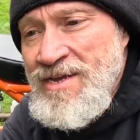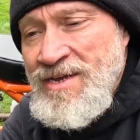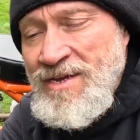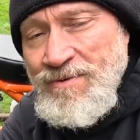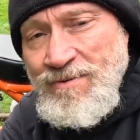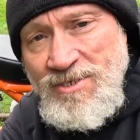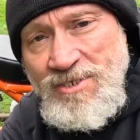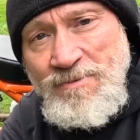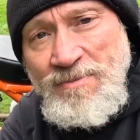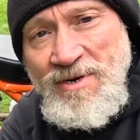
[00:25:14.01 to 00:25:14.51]

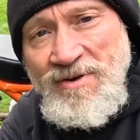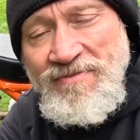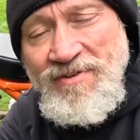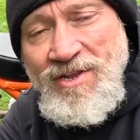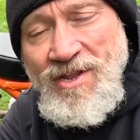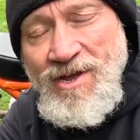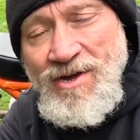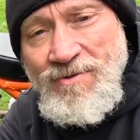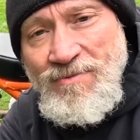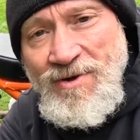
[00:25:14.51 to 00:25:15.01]
It was a bit of a
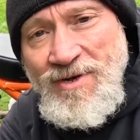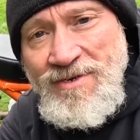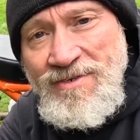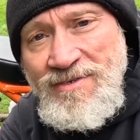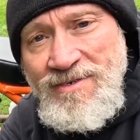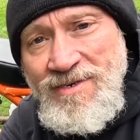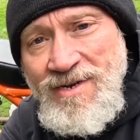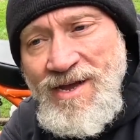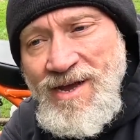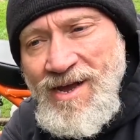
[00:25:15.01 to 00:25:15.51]
long one.
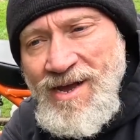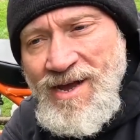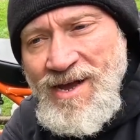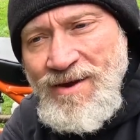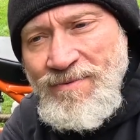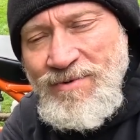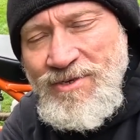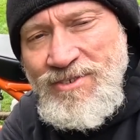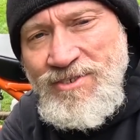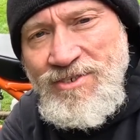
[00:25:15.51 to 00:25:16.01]

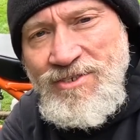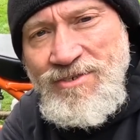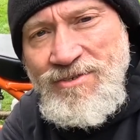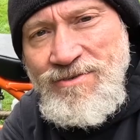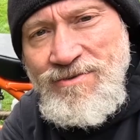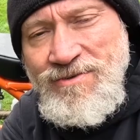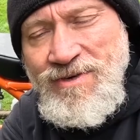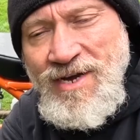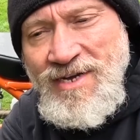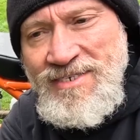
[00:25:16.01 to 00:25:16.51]
I will
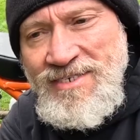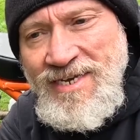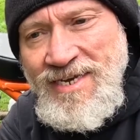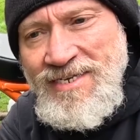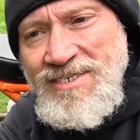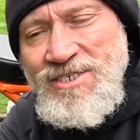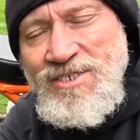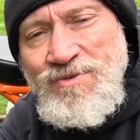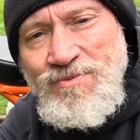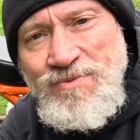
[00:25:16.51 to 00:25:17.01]
do a
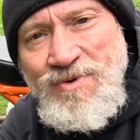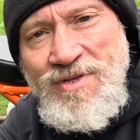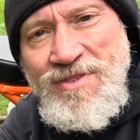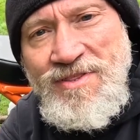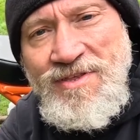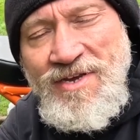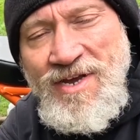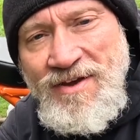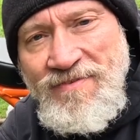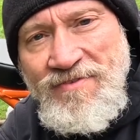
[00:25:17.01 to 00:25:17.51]
test
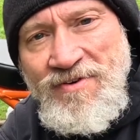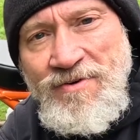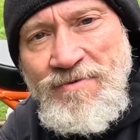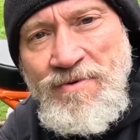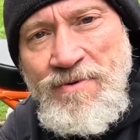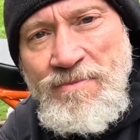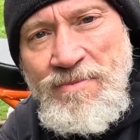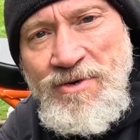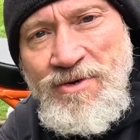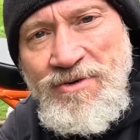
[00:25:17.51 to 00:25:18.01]
with the governor
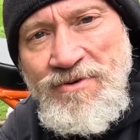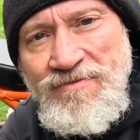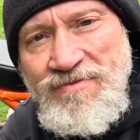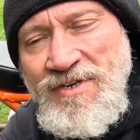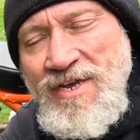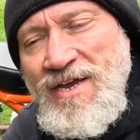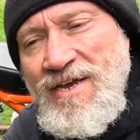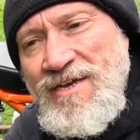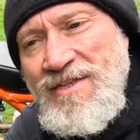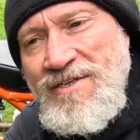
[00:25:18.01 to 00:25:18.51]

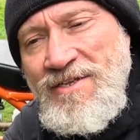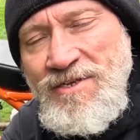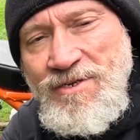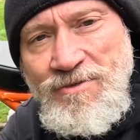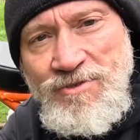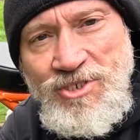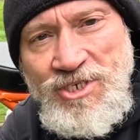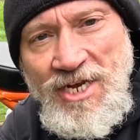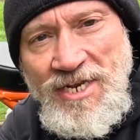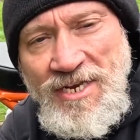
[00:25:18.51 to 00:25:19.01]
removed and the
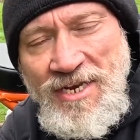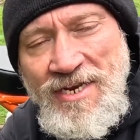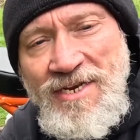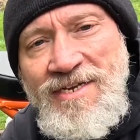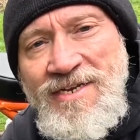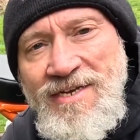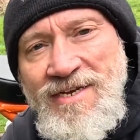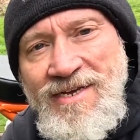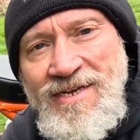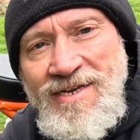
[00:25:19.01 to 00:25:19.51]
new
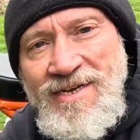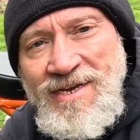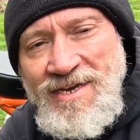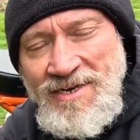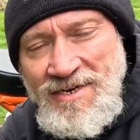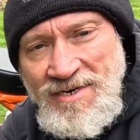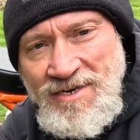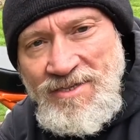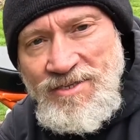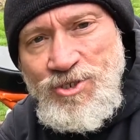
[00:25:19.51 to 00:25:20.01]
jetting
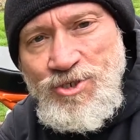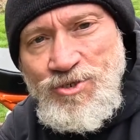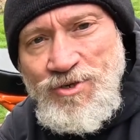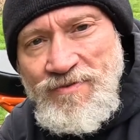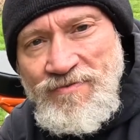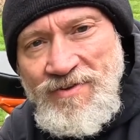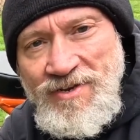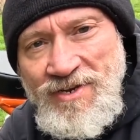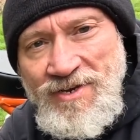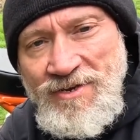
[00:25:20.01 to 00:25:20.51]
in another
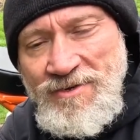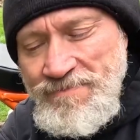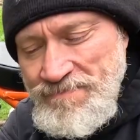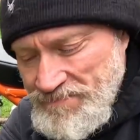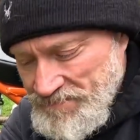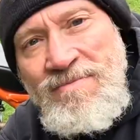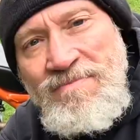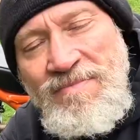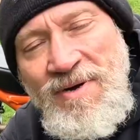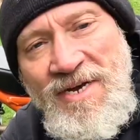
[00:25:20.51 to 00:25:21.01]
short video.
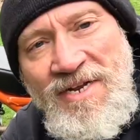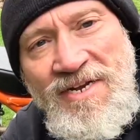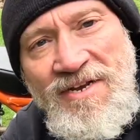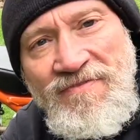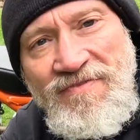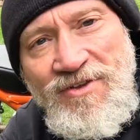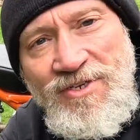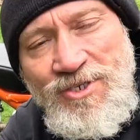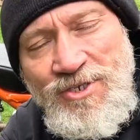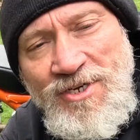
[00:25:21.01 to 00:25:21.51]
But
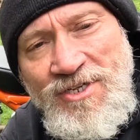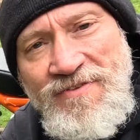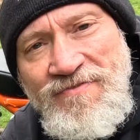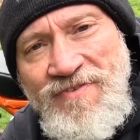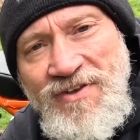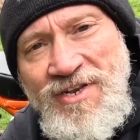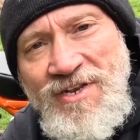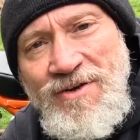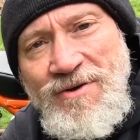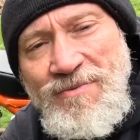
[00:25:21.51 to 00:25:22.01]
if you enjoyed the
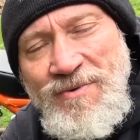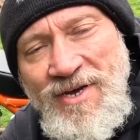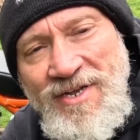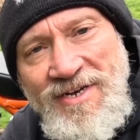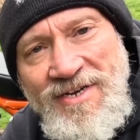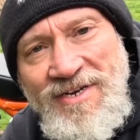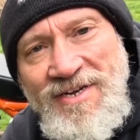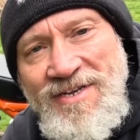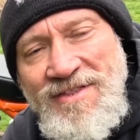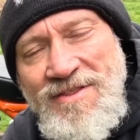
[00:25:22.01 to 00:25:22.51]
video, why
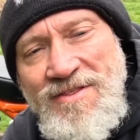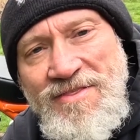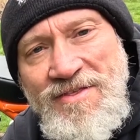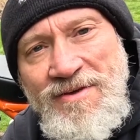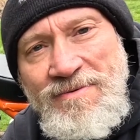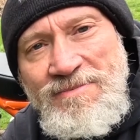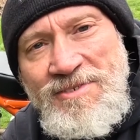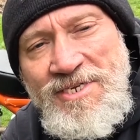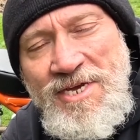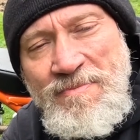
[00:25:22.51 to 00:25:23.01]
not hit the
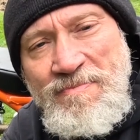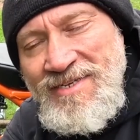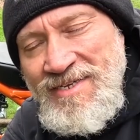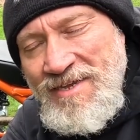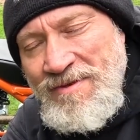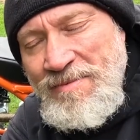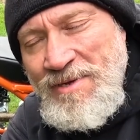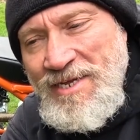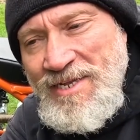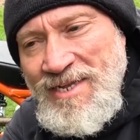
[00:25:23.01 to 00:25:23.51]
thumbs up,
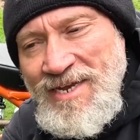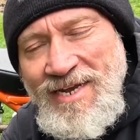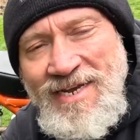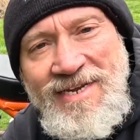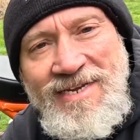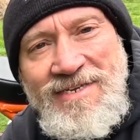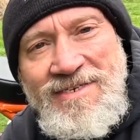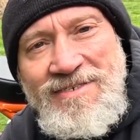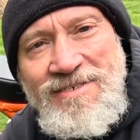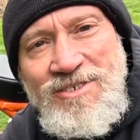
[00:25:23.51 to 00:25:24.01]
give me a
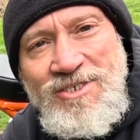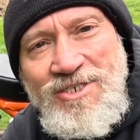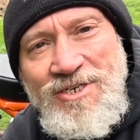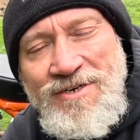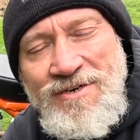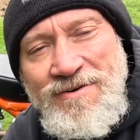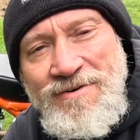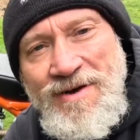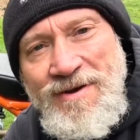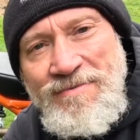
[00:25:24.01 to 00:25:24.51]
like,
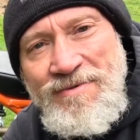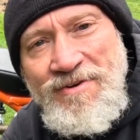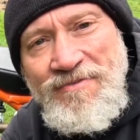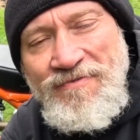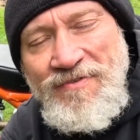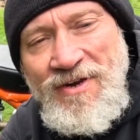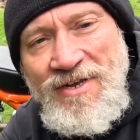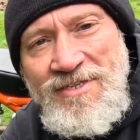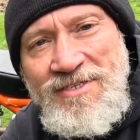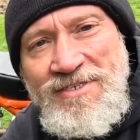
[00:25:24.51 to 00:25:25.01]
share it around with your
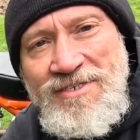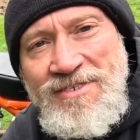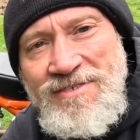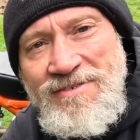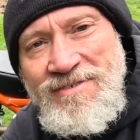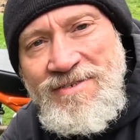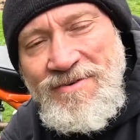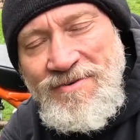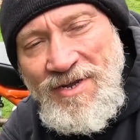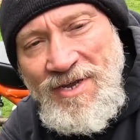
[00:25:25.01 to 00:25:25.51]

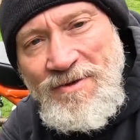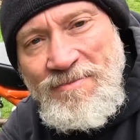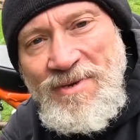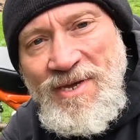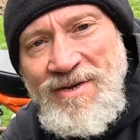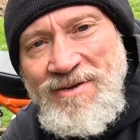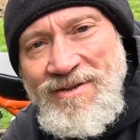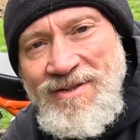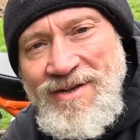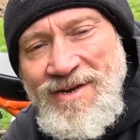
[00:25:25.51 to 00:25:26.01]
friends. It'll help me
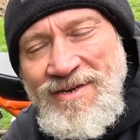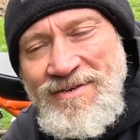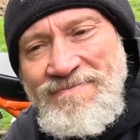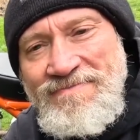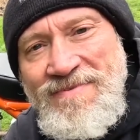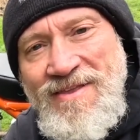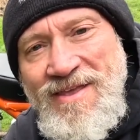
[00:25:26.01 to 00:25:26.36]
out a lot.